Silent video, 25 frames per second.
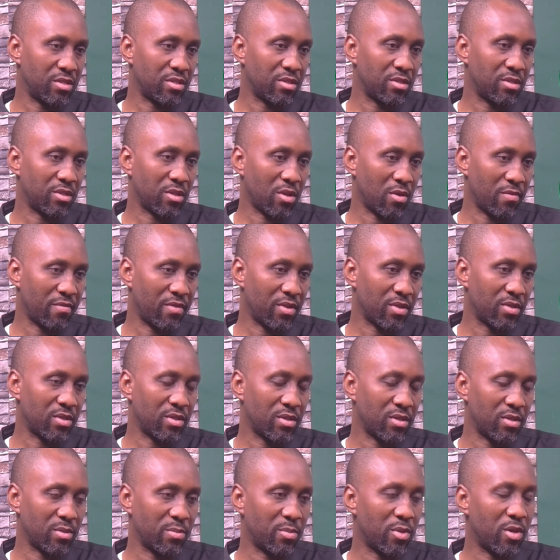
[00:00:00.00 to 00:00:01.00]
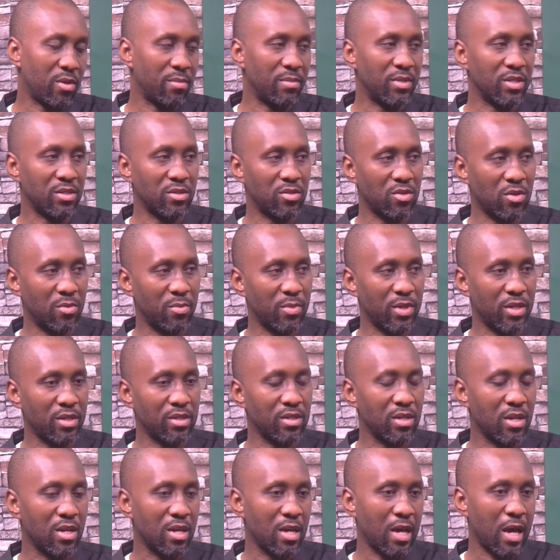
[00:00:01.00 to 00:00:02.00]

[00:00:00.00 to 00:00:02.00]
It's obvious in the public domain.